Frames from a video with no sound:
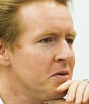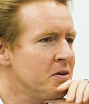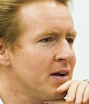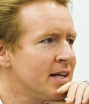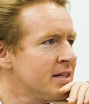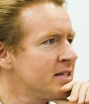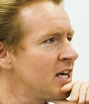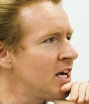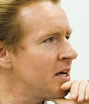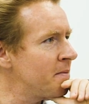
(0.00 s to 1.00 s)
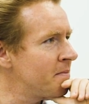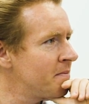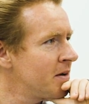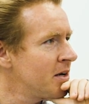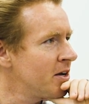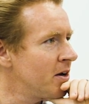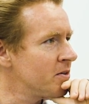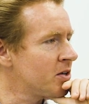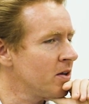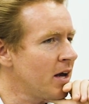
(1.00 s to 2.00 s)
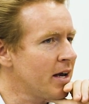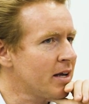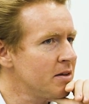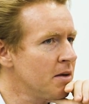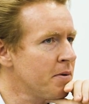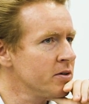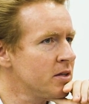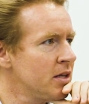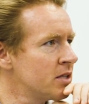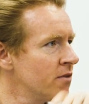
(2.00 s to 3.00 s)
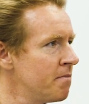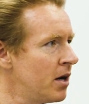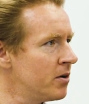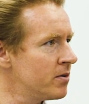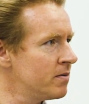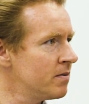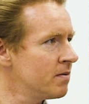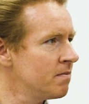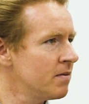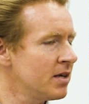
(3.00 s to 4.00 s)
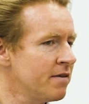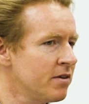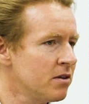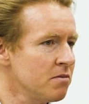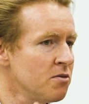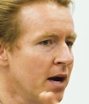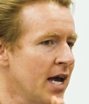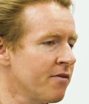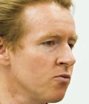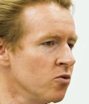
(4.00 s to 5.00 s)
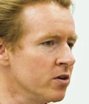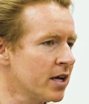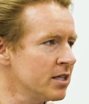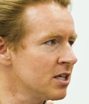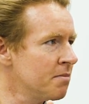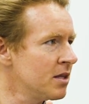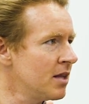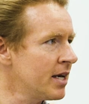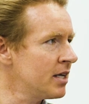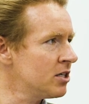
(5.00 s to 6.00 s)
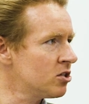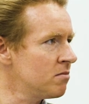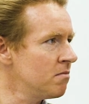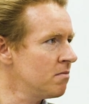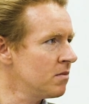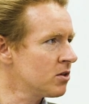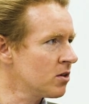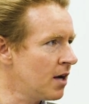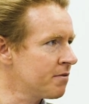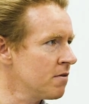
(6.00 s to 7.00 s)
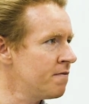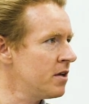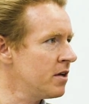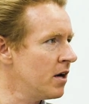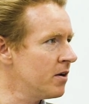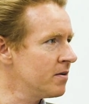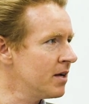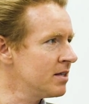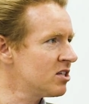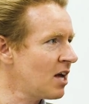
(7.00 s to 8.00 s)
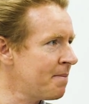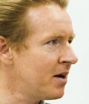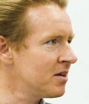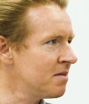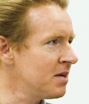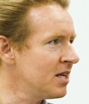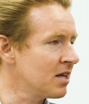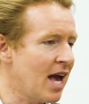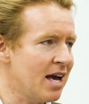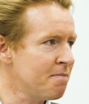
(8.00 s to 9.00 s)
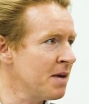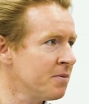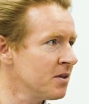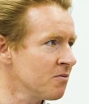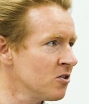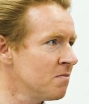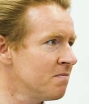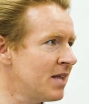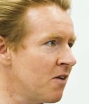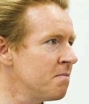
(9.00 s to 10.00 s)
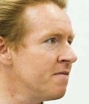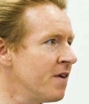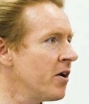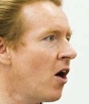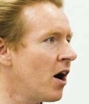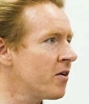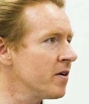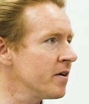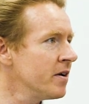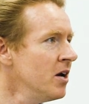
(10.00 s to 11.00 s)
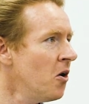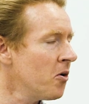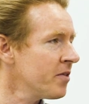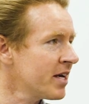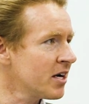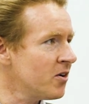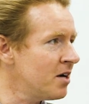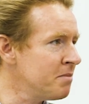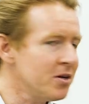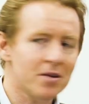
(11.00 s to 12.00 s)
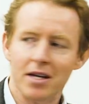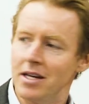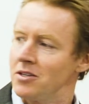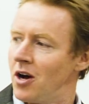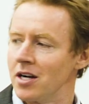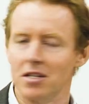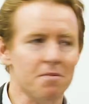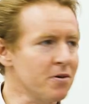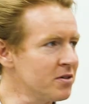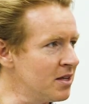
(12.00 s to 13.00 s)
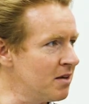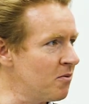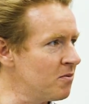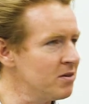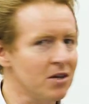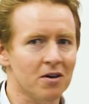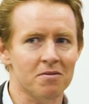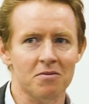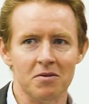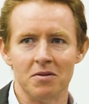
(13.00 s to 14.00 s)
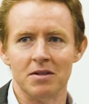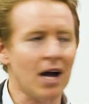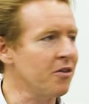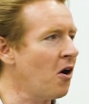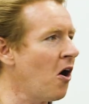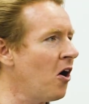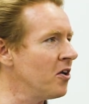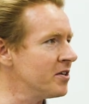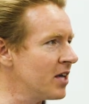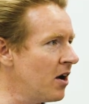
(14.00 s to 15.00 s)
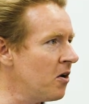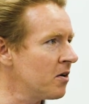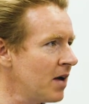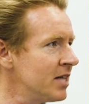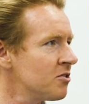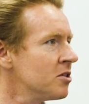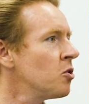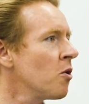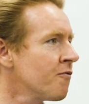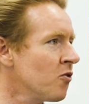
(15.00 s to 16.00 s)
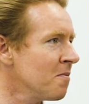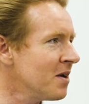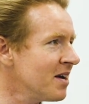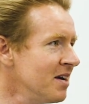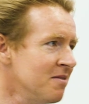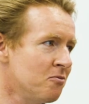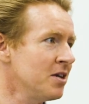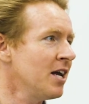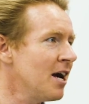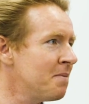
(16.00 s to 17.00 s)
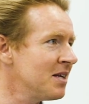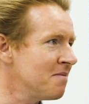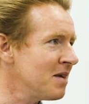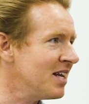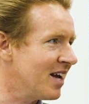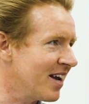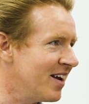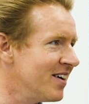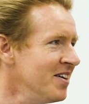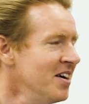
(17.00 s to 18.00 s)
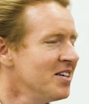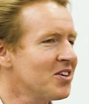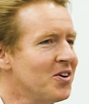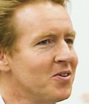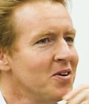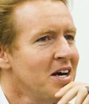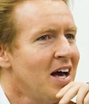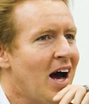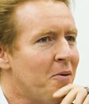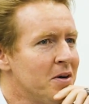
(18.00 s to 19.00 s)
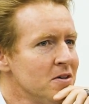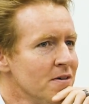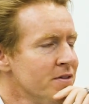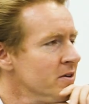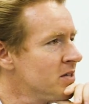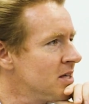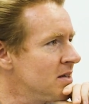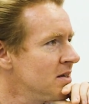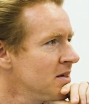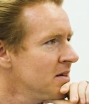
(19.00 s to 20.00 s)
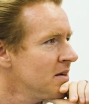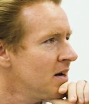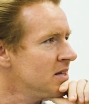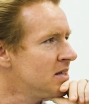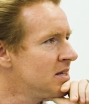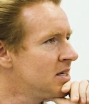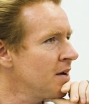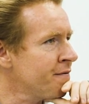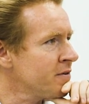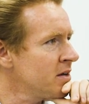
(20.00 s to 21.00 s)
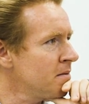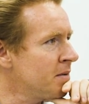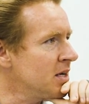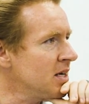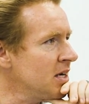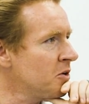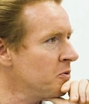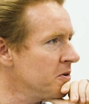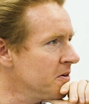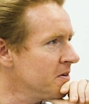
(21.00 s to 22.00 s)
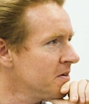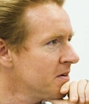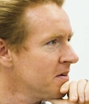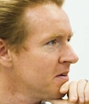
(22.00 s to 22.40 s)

they're not the same. Yeah. You know, so like the person that's remote, even you might have a rule against it, but they can just turn off their video and step out of the meeting. Yeah. People in the room, that would be very awkward. Yeah. Or they can go on mute and talk to the person that, you know, down the hall to say, "Oh, answer the door for me." wouldn't happen in the meeting, right. you know? So I wonder if there's a, a different but equal